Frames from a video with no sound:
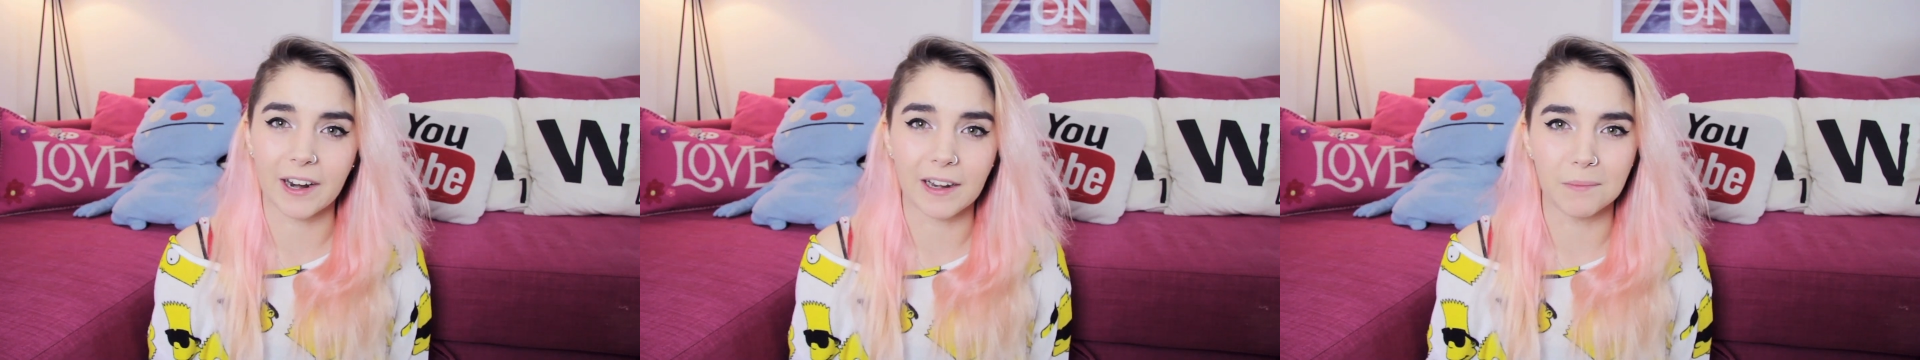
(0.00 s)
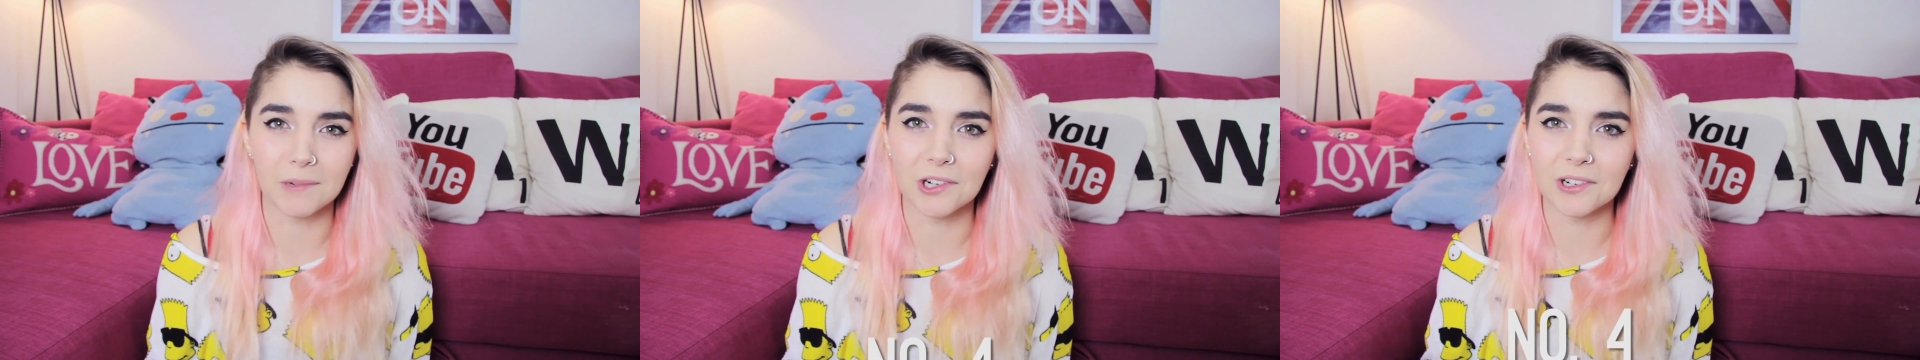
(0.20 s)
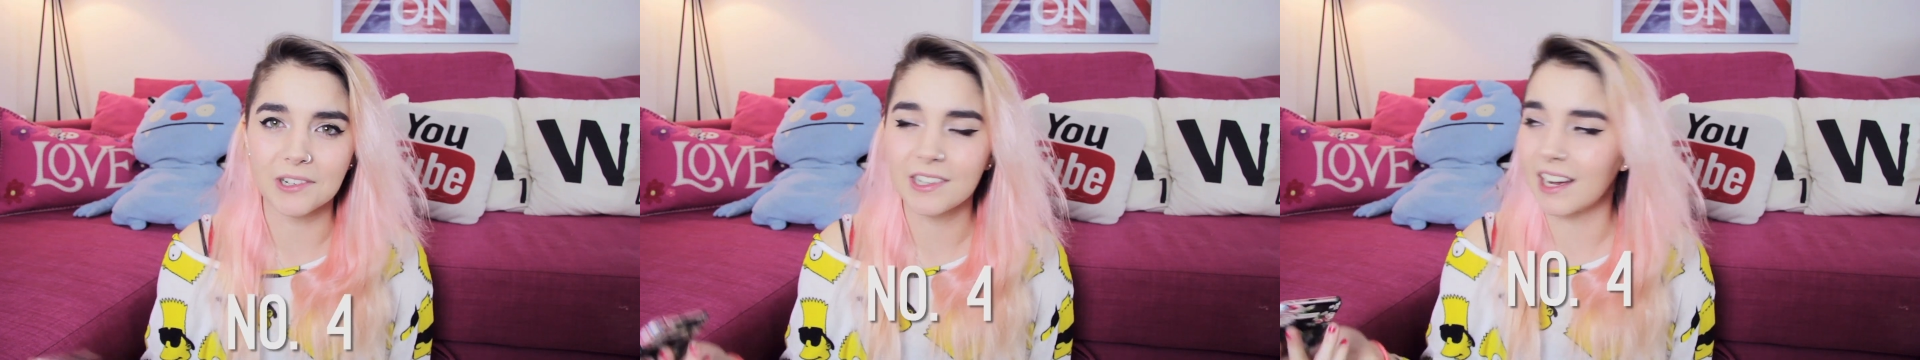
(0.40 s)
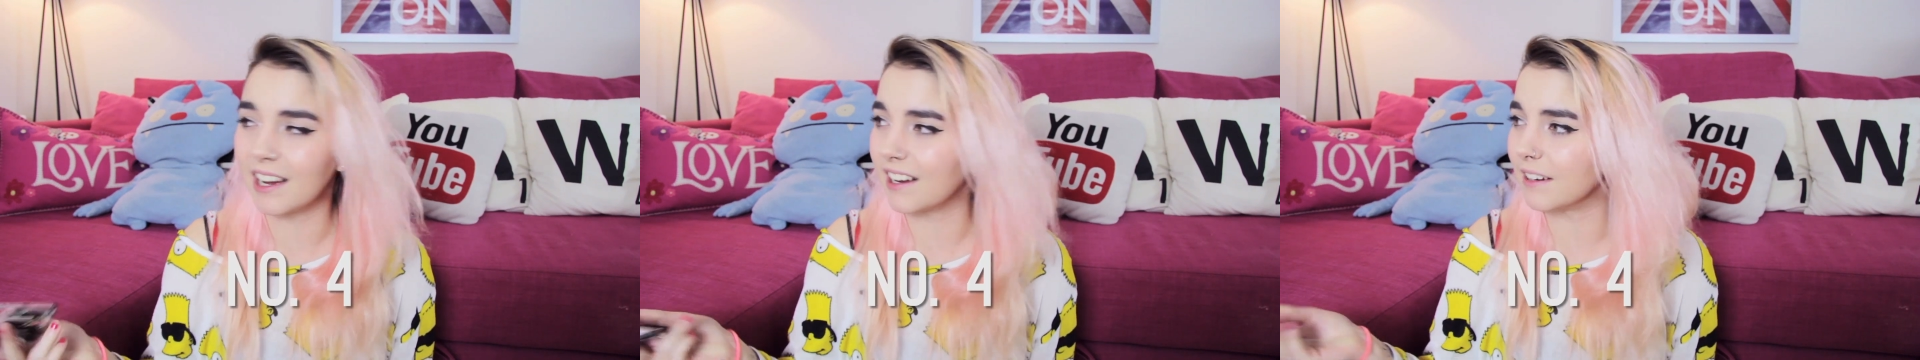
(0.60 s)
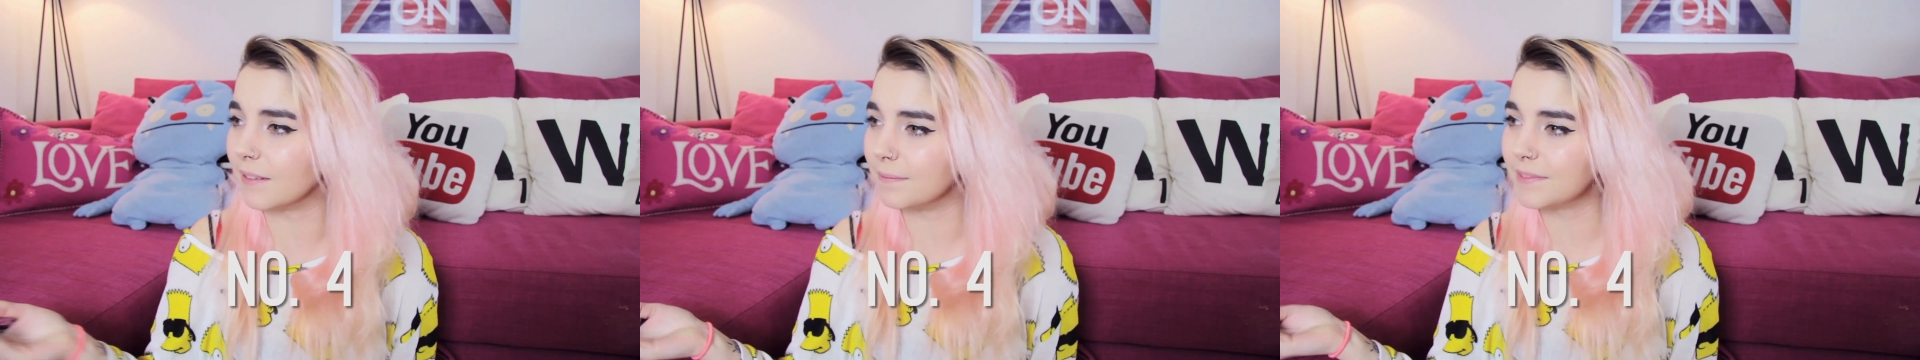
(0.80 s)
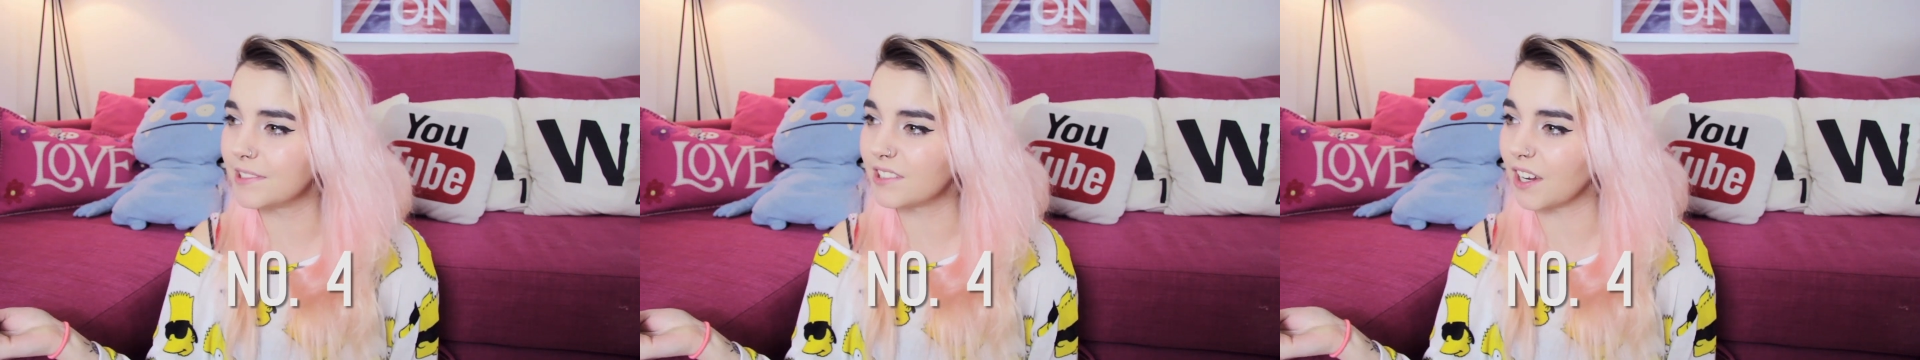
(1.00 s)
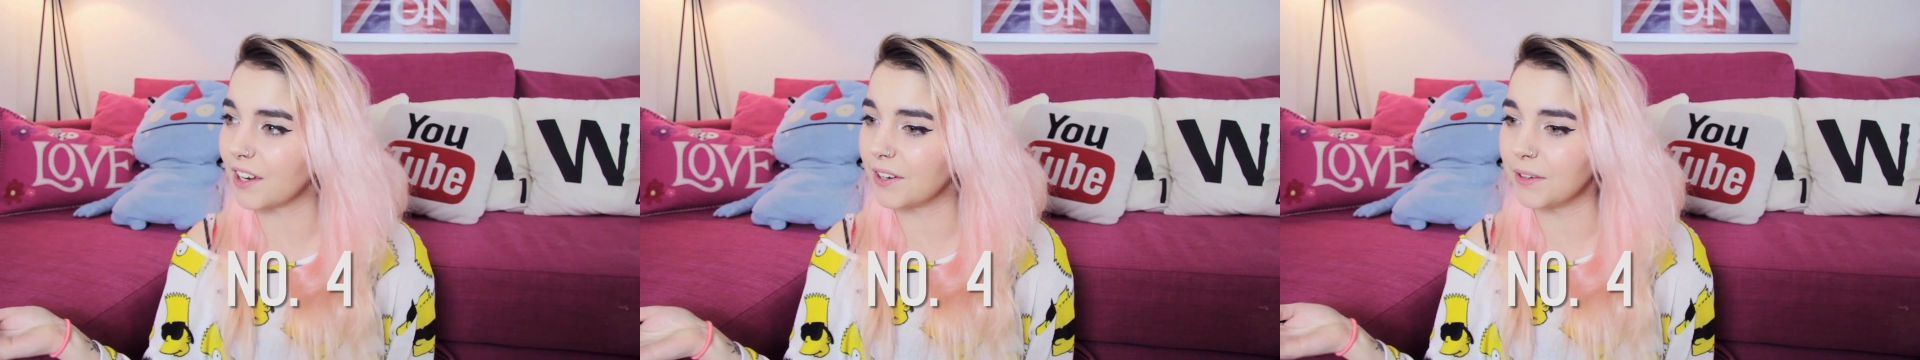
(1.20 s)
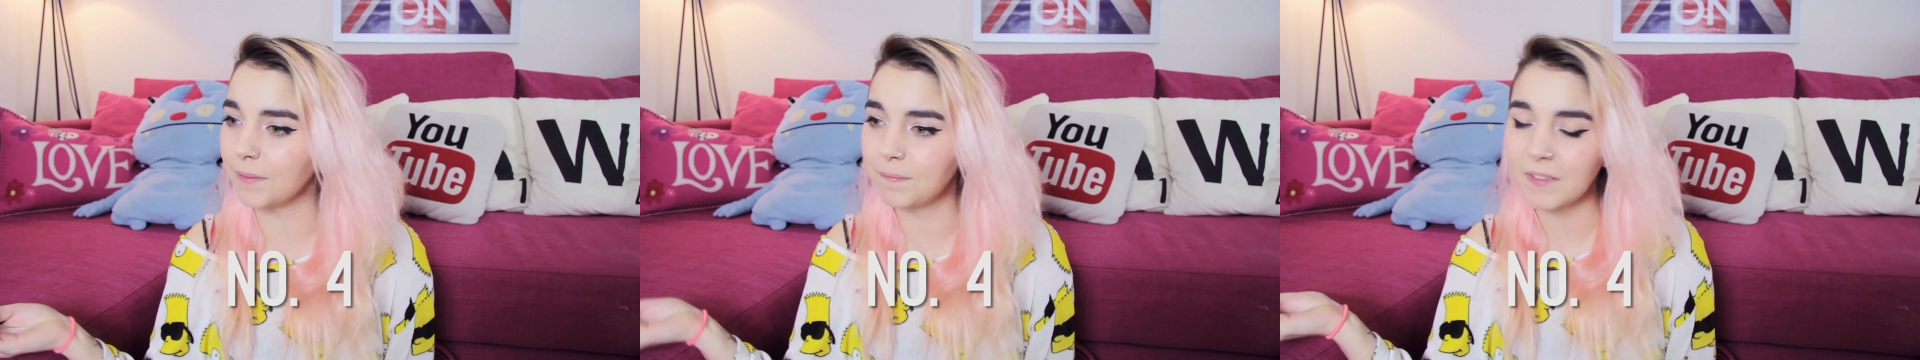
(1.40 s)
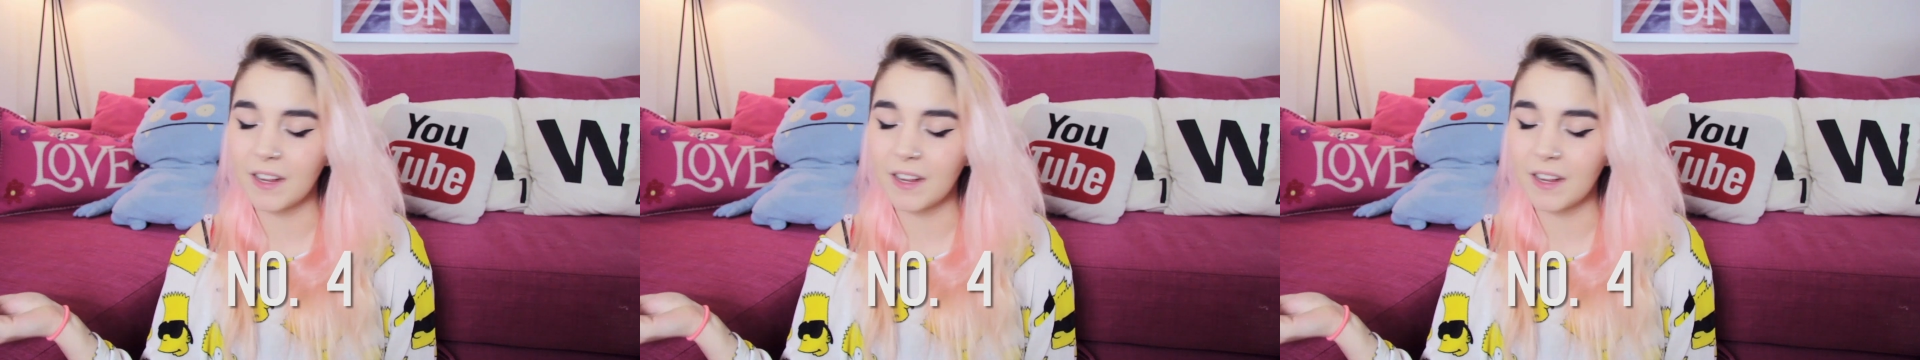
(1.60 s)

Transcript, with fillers: anymore, so